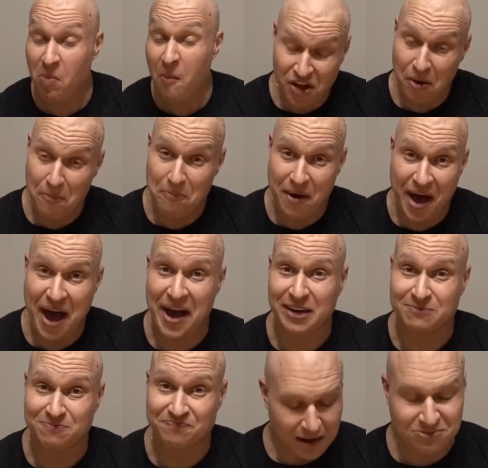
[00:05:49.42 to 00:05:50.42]
Not
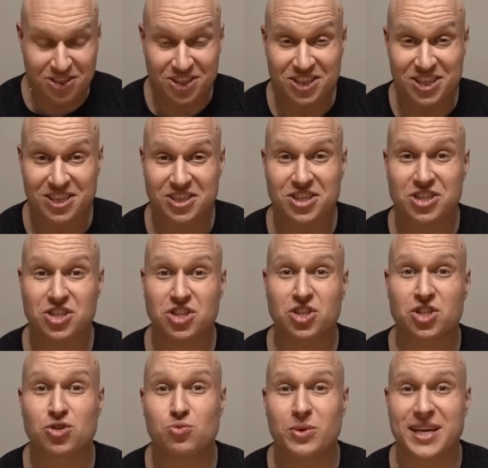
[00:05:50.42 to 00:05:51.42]
bad. I'm just not such a
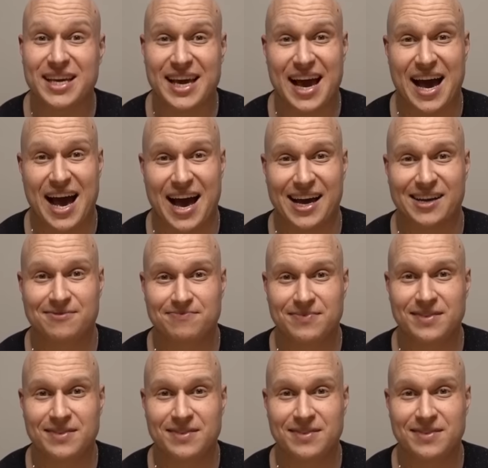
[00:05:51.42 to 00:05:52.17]
sweet guy.